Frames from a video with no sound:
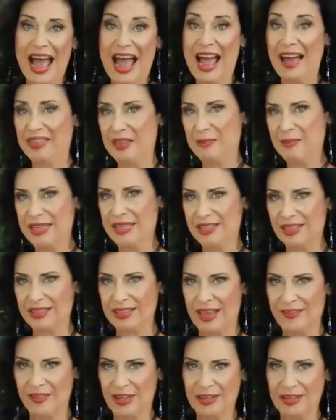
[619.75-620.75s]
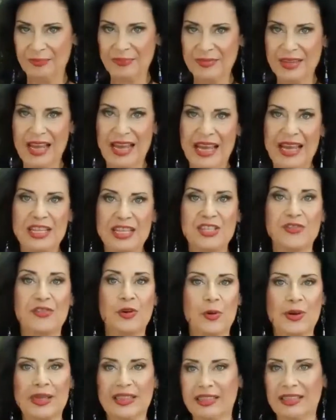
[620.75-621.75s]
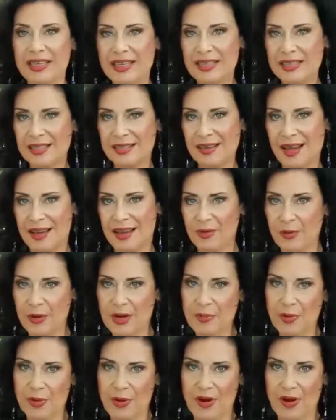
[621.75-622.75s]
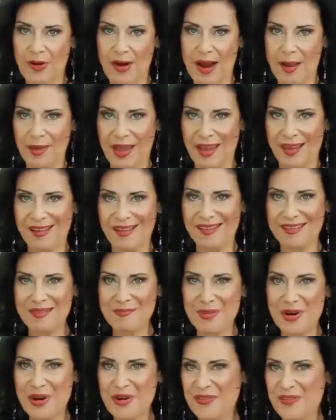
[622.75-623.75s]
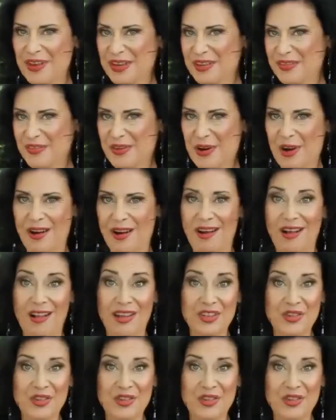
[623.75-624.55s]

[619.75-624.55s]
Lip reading: at the mental level is for release and reprogramming, perfect for all